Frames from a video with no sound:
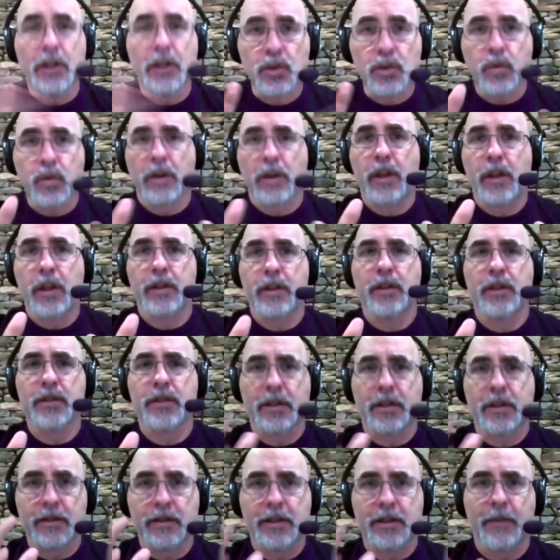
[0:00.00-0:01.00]
one of the
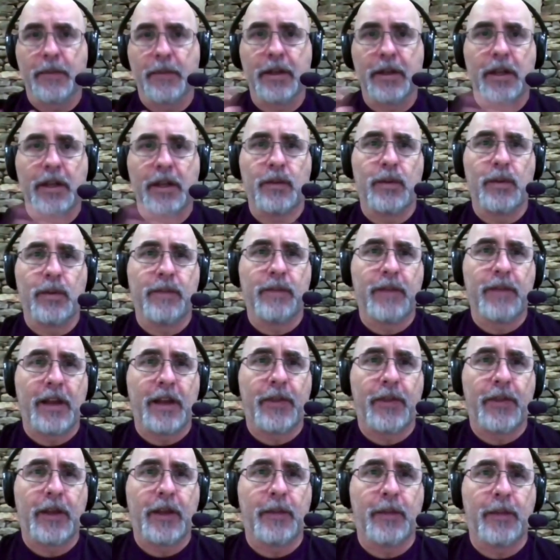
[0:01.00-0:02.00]
here's something that we've got
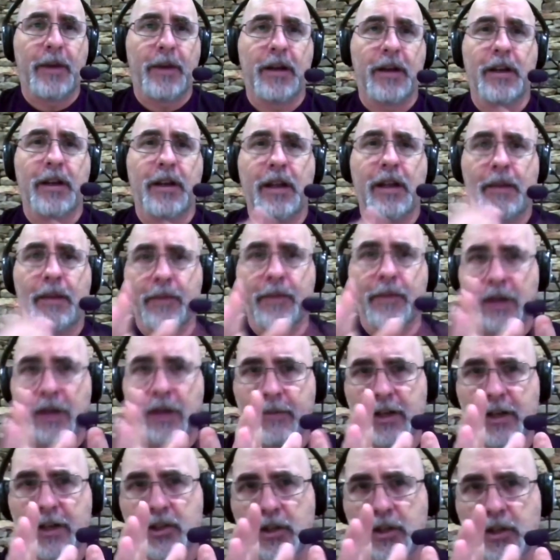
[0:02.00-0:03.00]
to think about and i'm, I'm
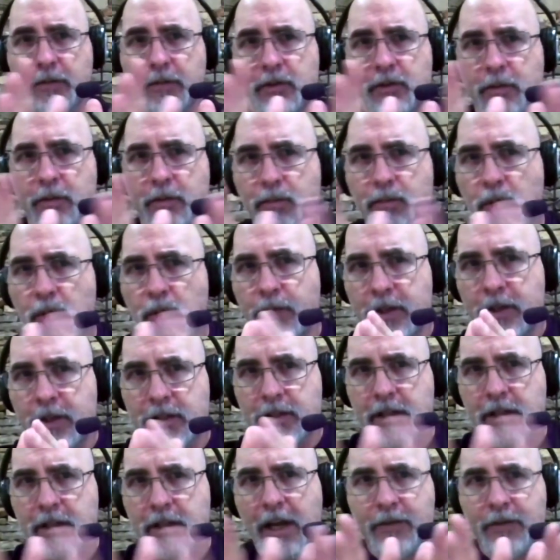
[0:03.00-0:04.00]
going to move
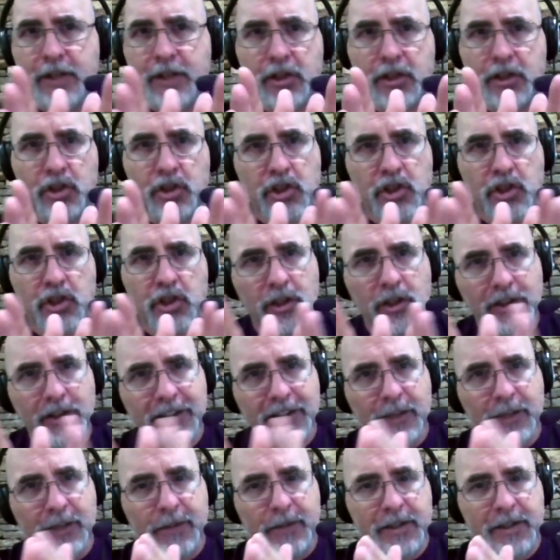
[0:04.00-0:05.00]
this conversation just a
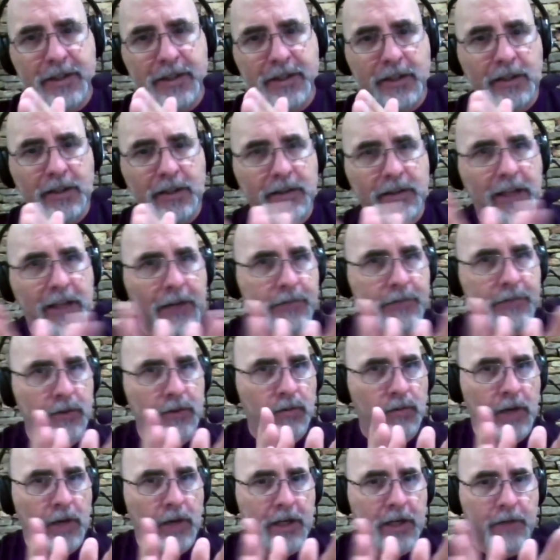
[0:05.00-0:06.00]
little bit to the left or
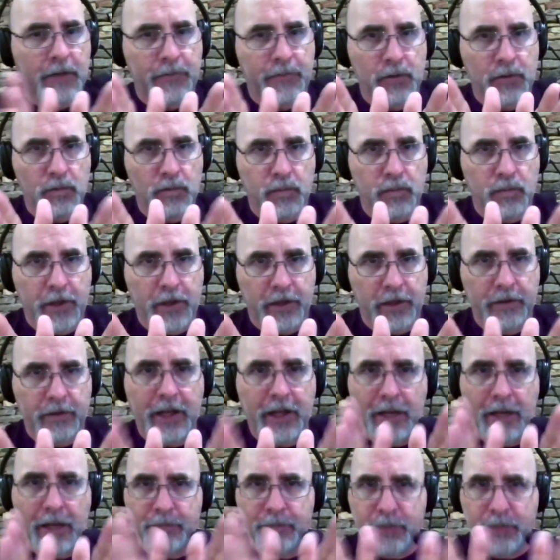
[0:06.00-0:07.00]
right if you will
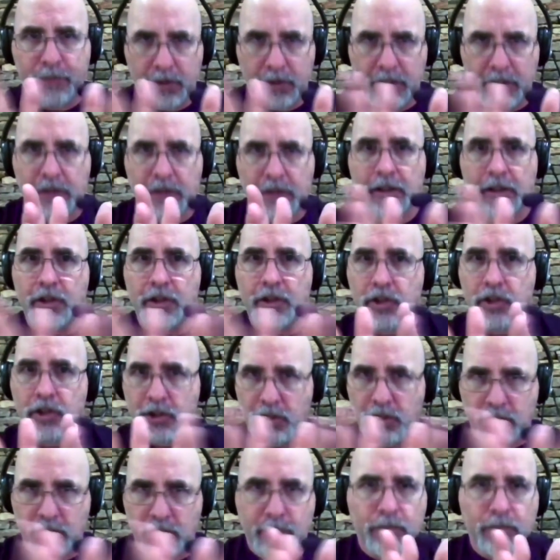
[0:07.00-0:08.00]
not politically just
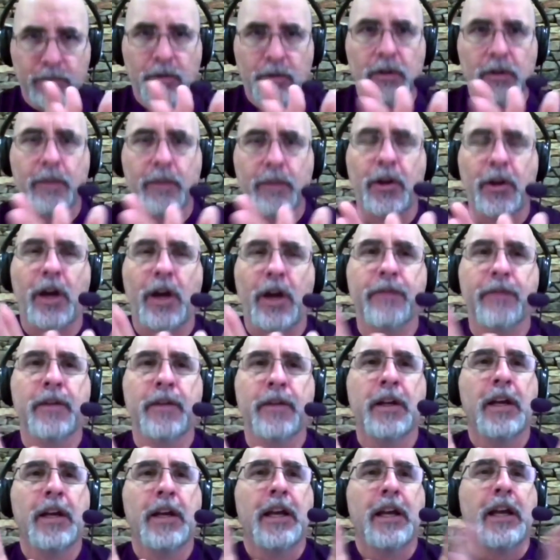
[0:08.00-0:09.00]
just a little bit sure. off
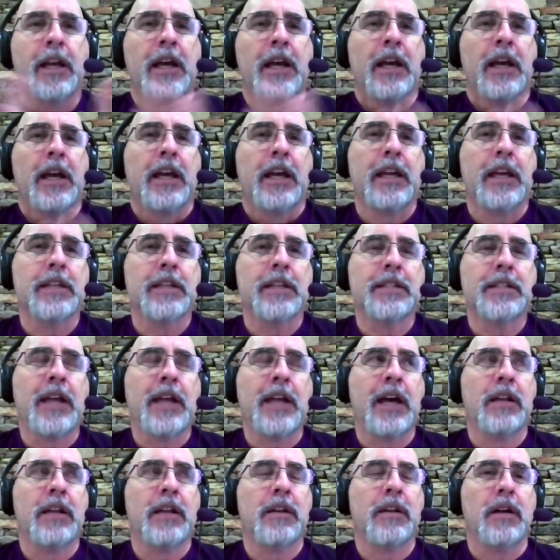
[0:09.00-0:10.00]
yeah. is
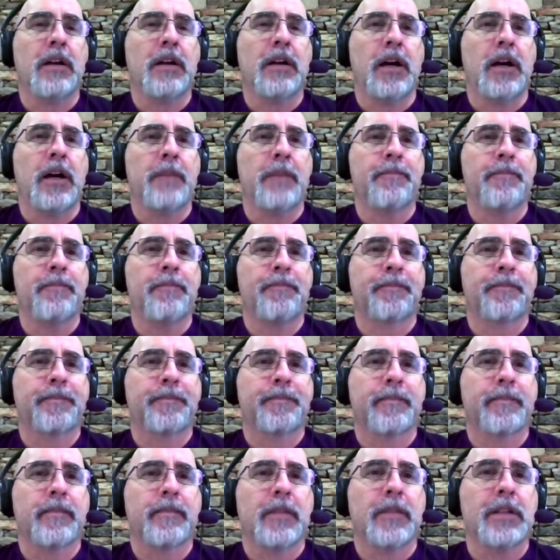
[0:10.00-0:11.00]
that um
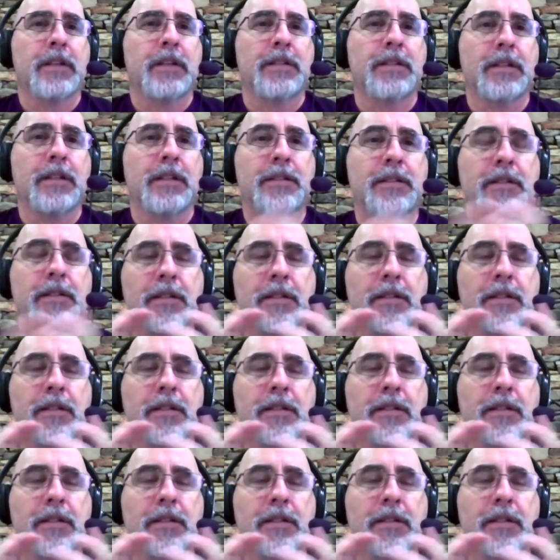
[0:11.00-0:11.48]
is that